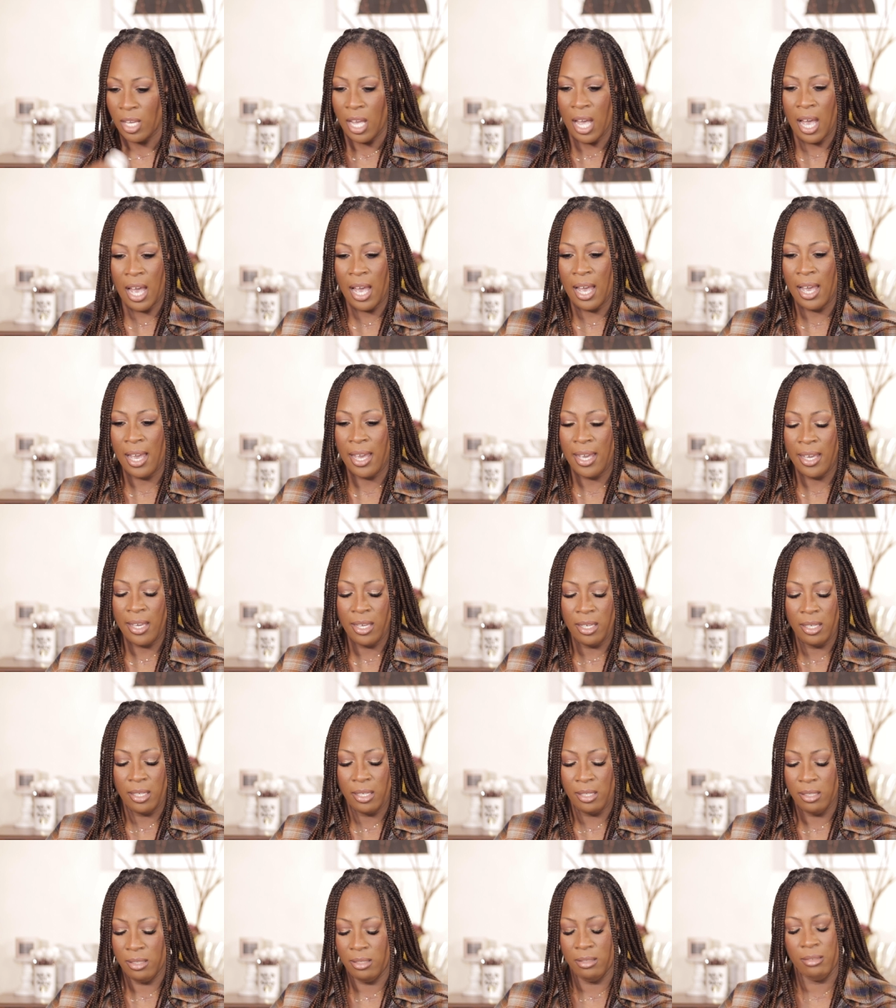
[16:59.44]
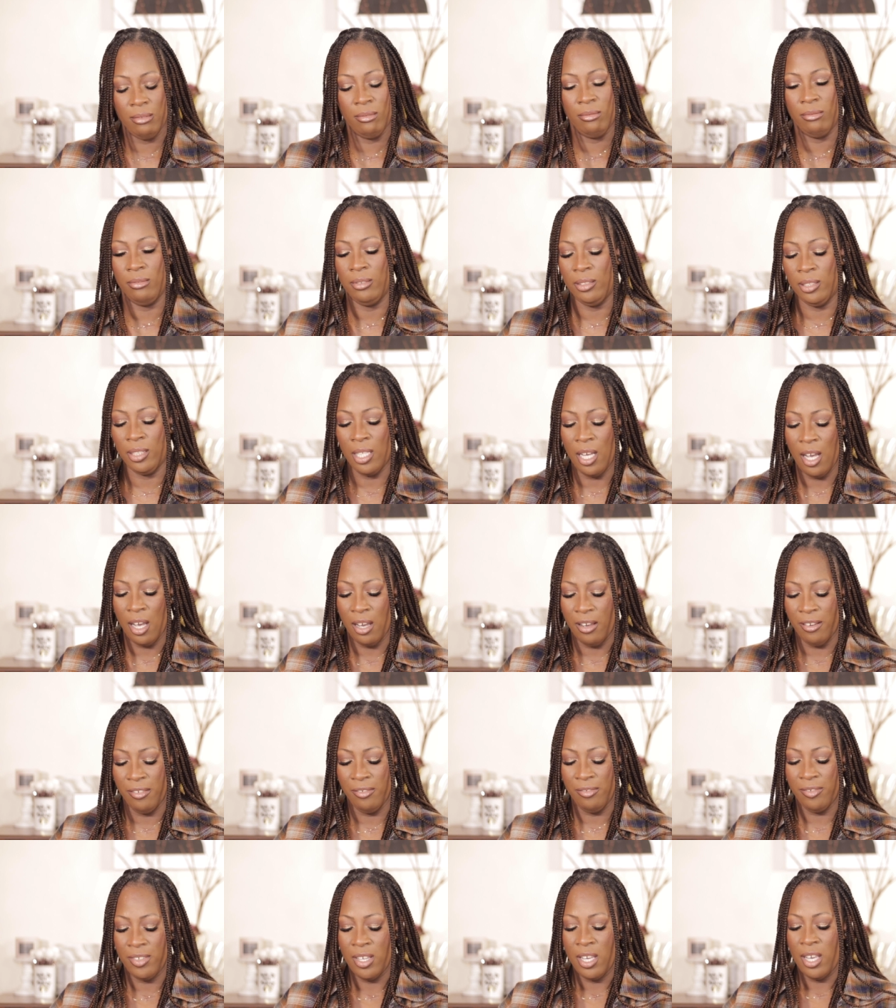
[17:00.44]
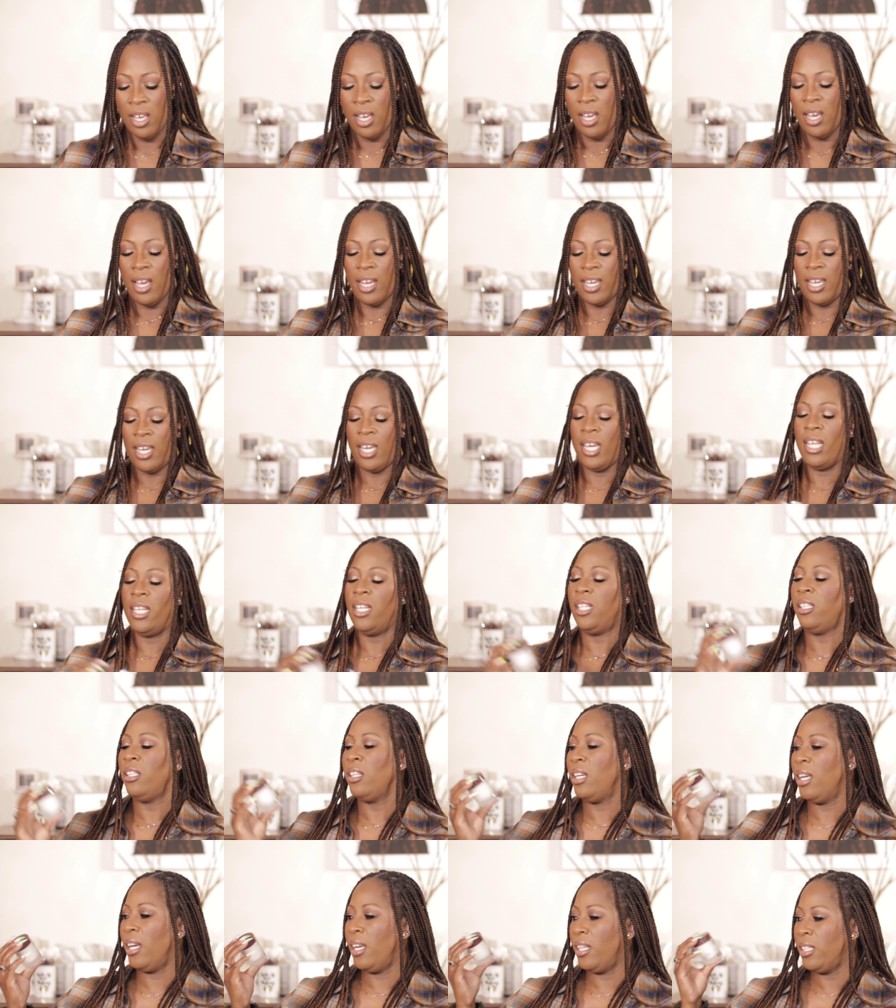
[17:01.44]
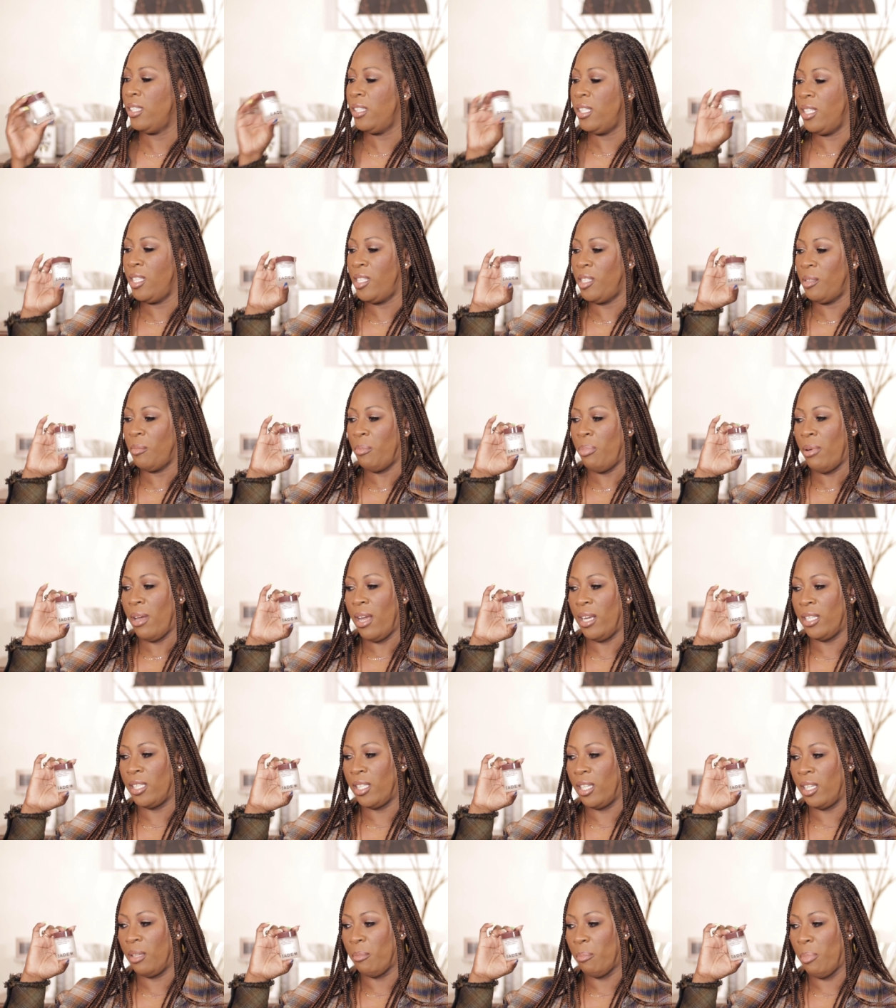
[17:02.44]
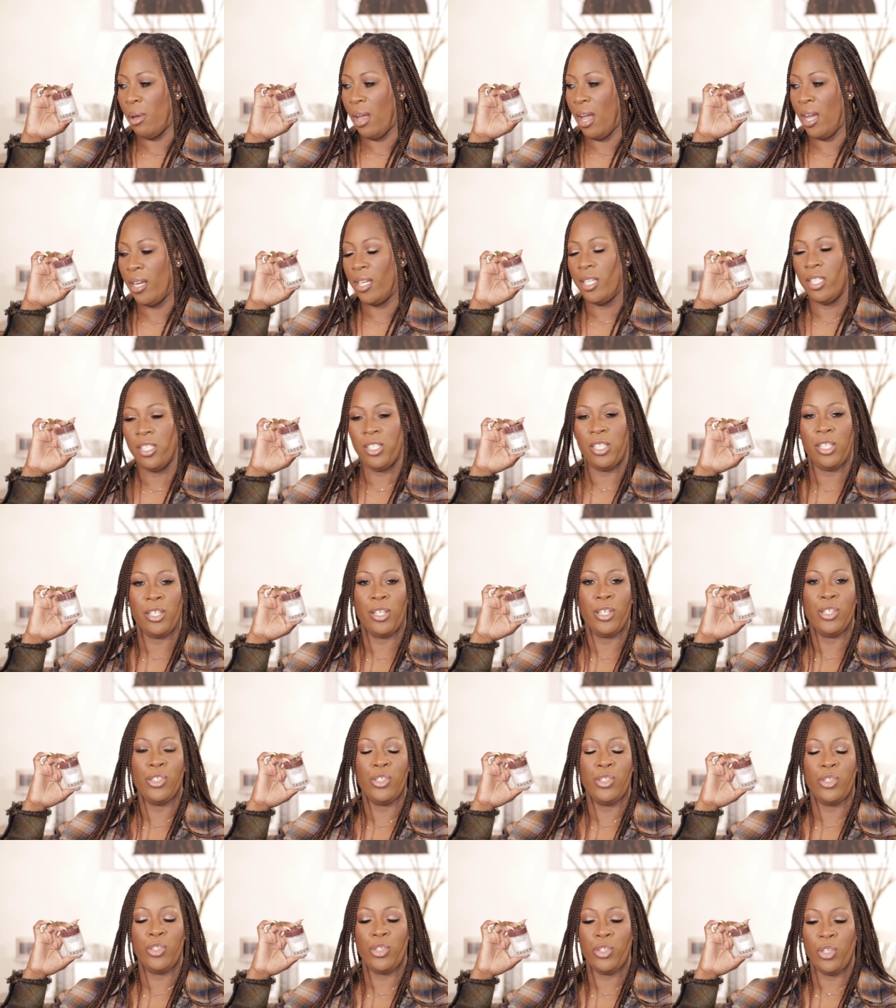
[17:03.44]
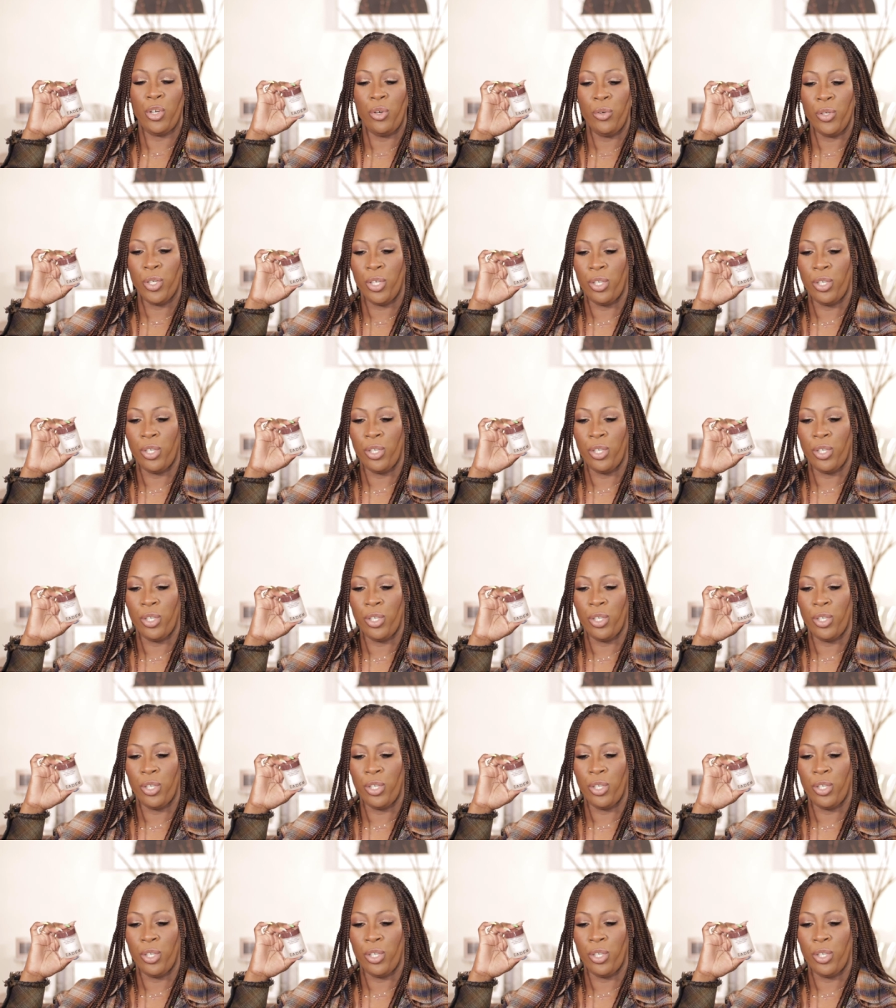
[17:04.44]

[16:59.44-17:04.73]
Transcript: i love again look at this pack packaging it's so